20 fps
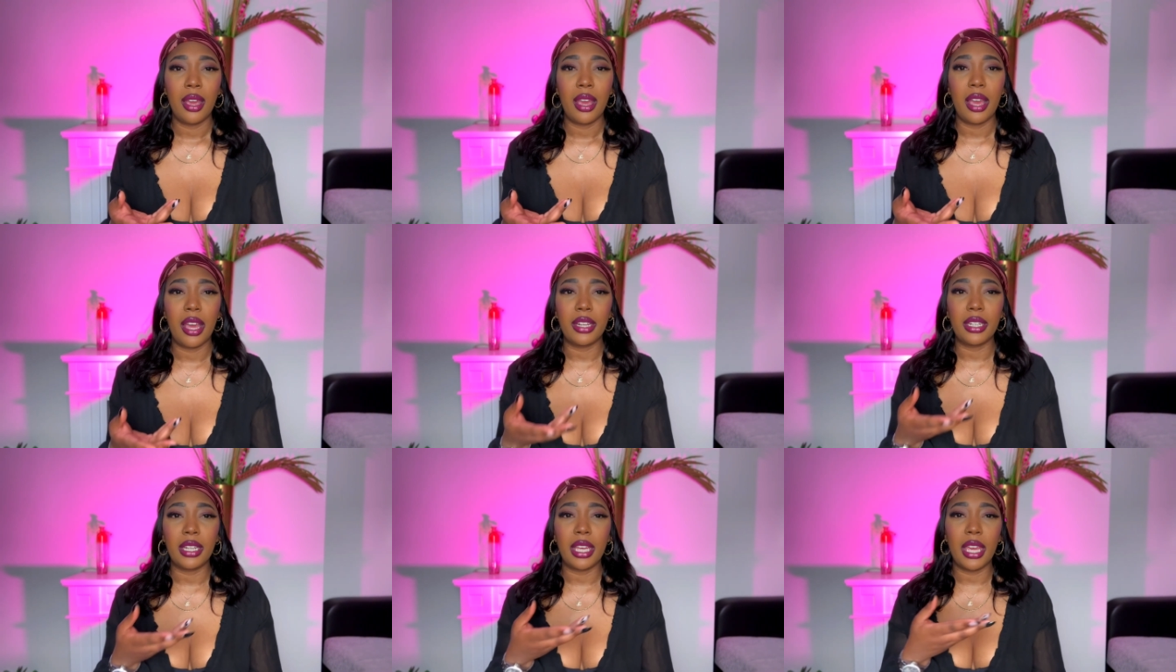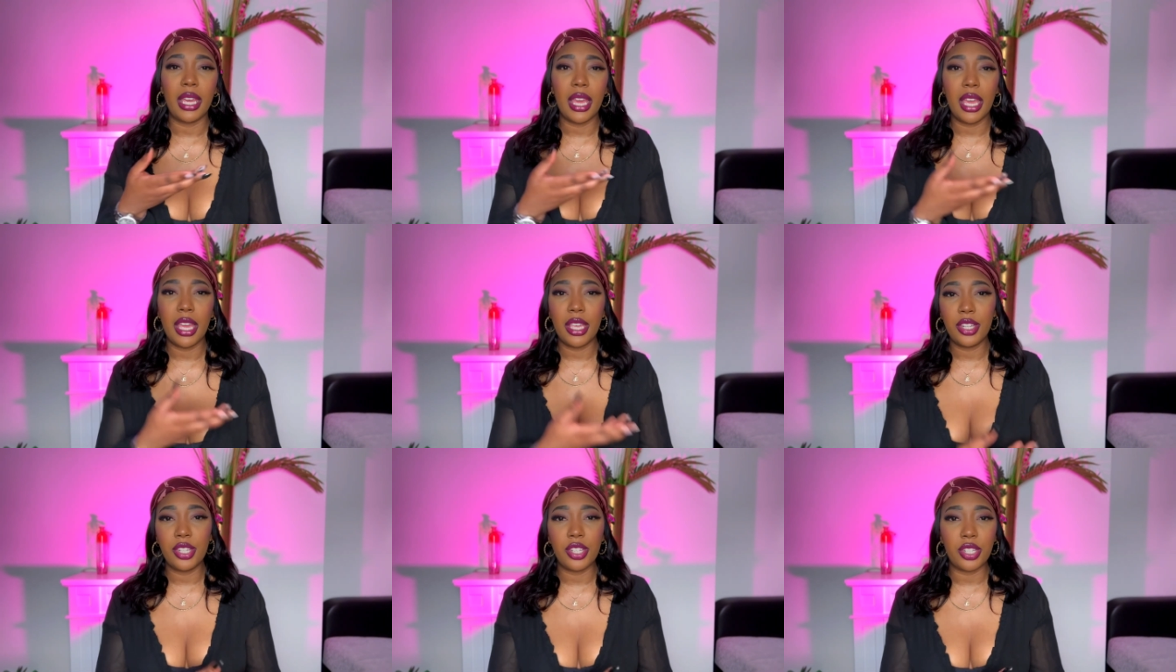an
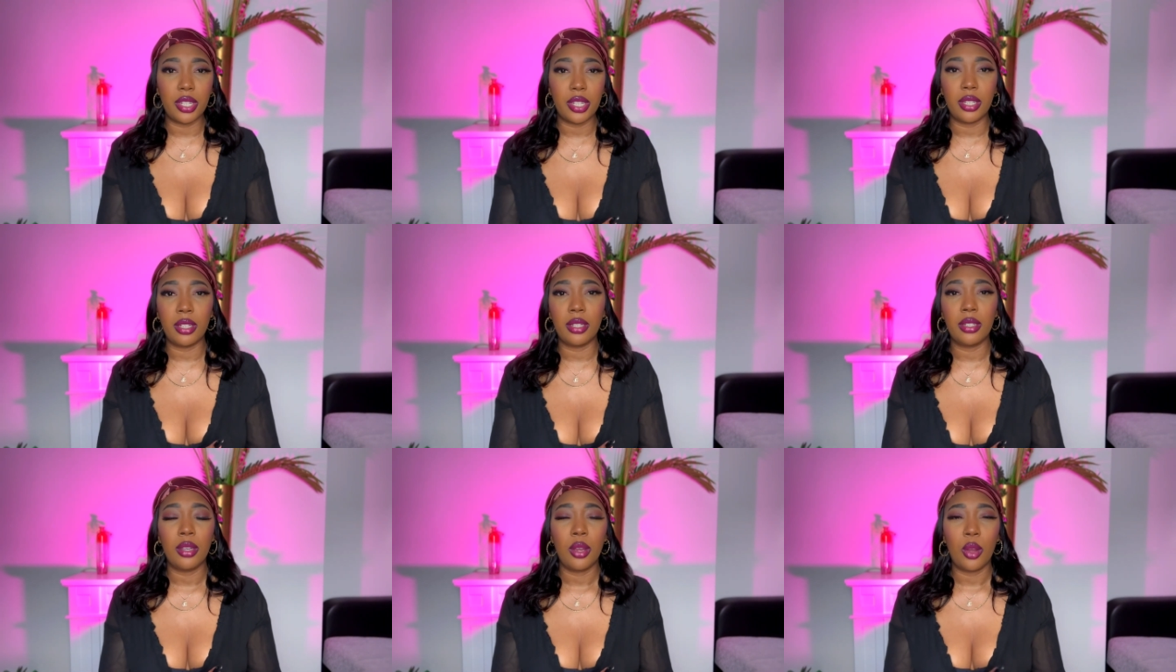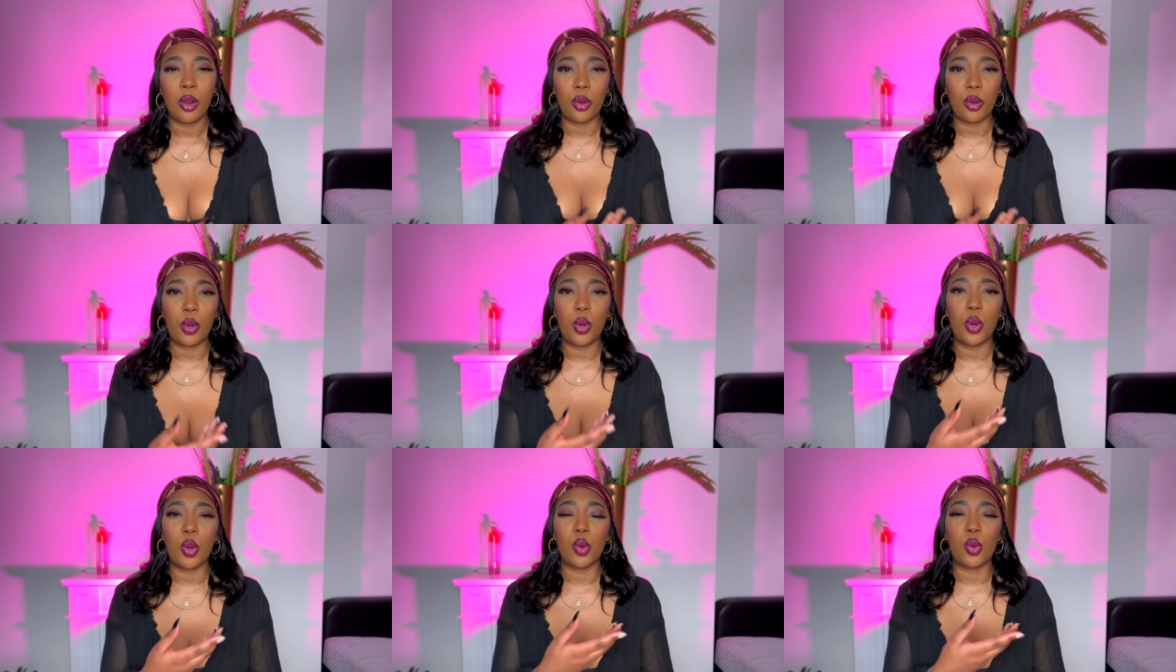Asian or
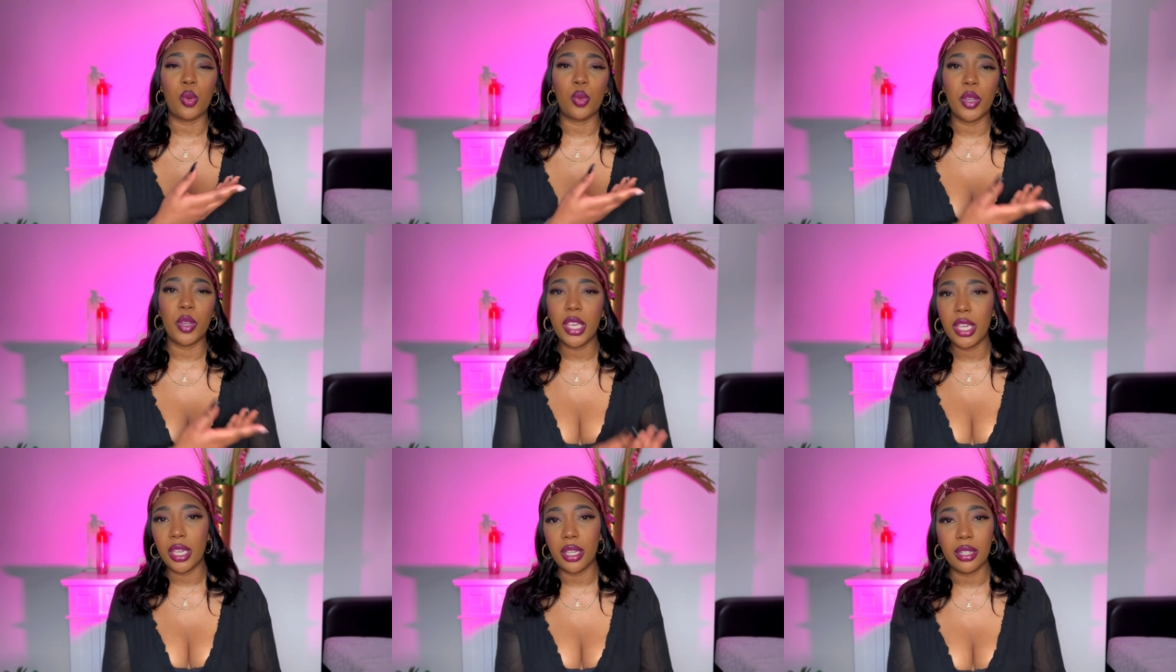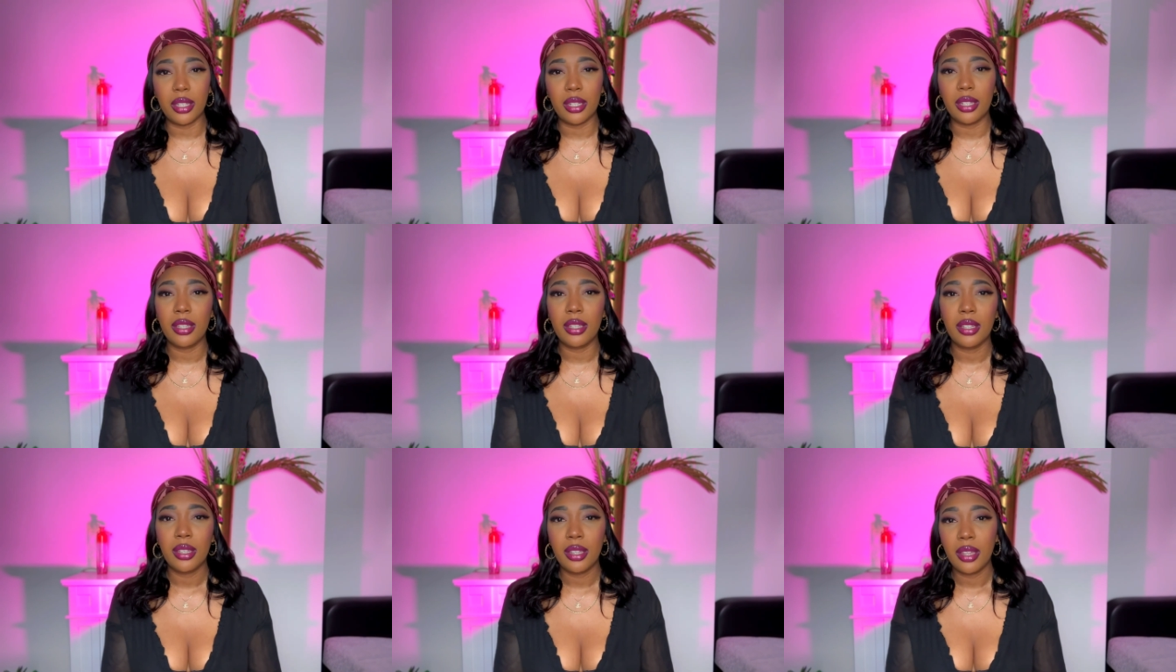Korean
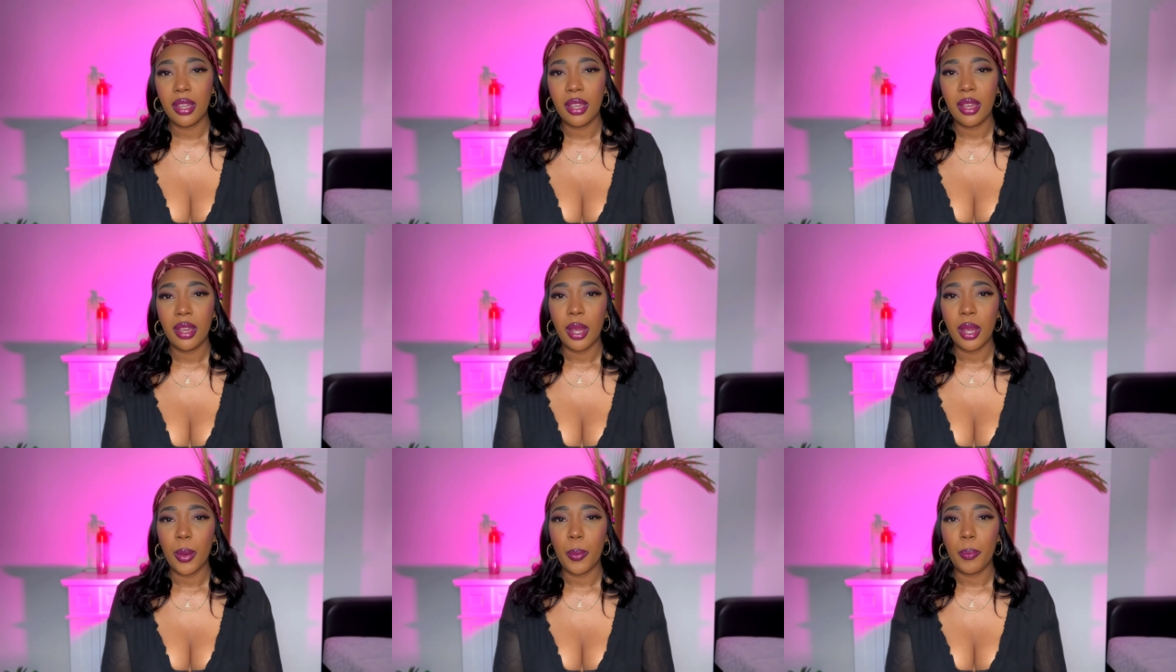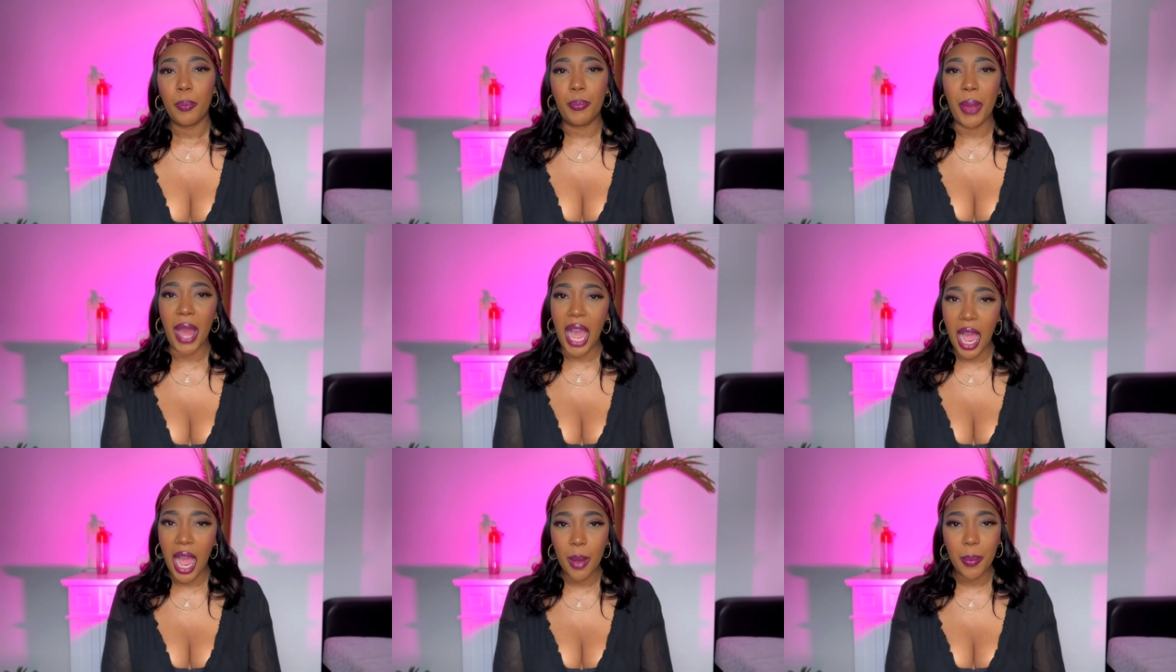
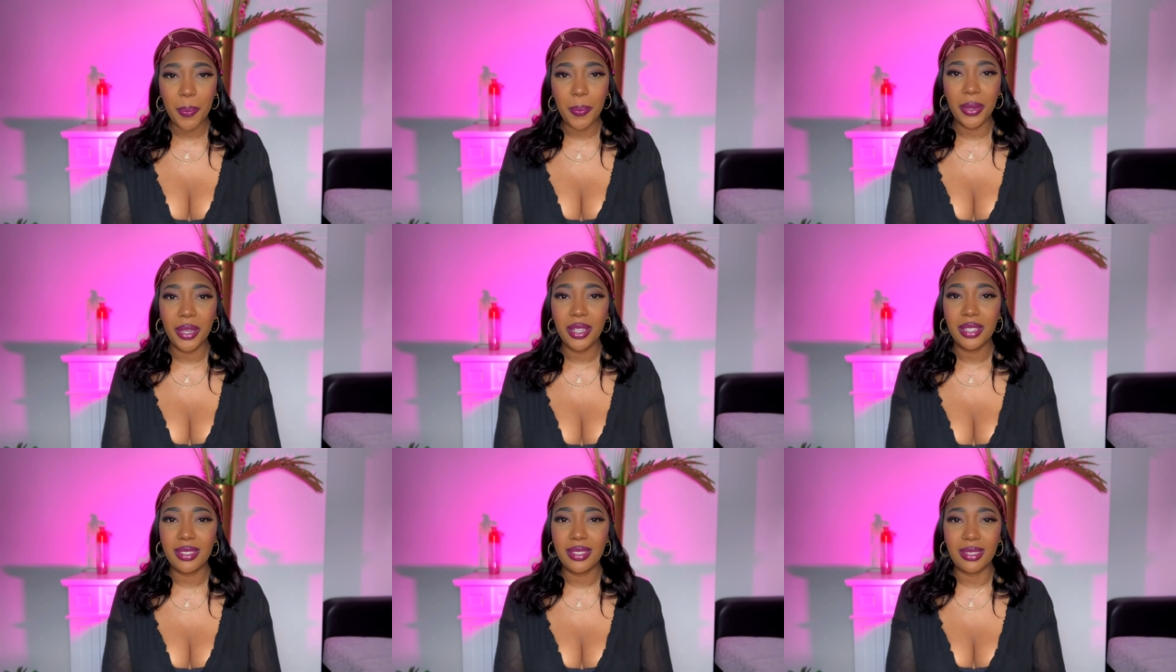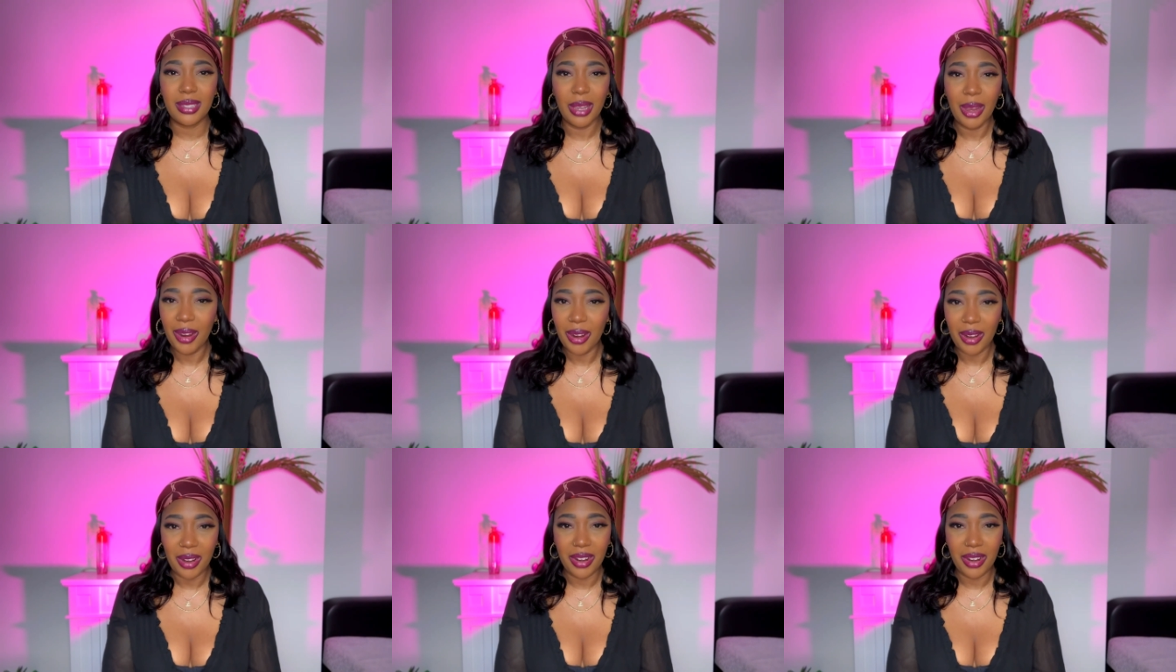pop
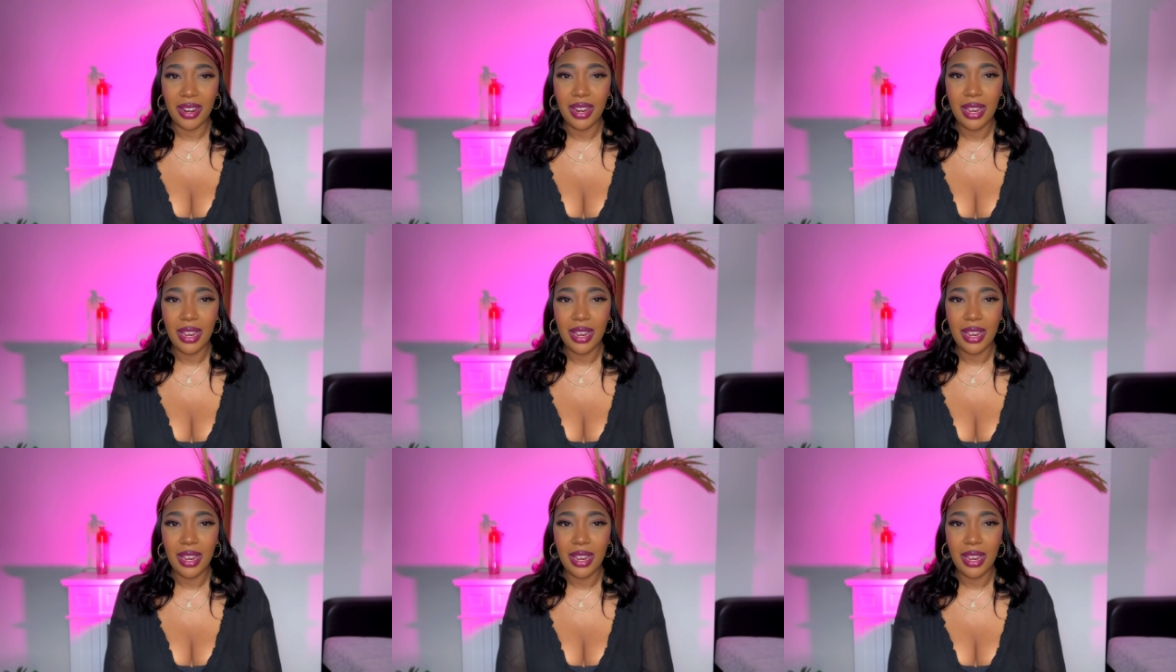star